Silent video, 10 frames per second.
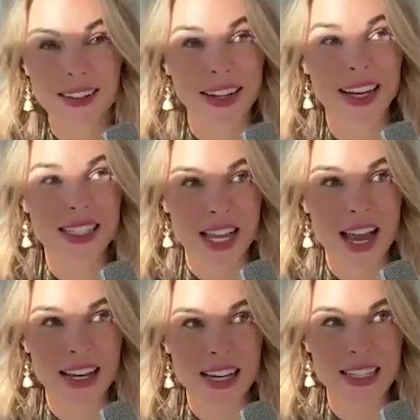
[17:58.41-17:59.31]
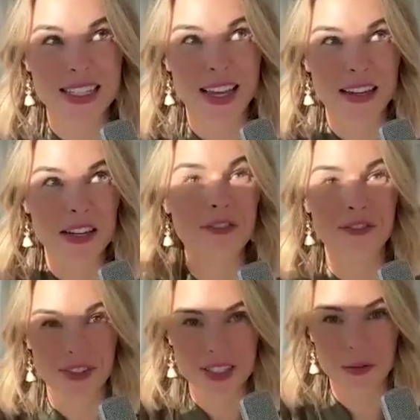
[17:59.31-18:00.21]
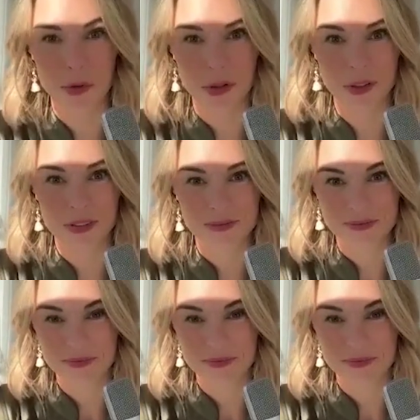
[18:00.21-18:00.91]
like I said, it's an invisible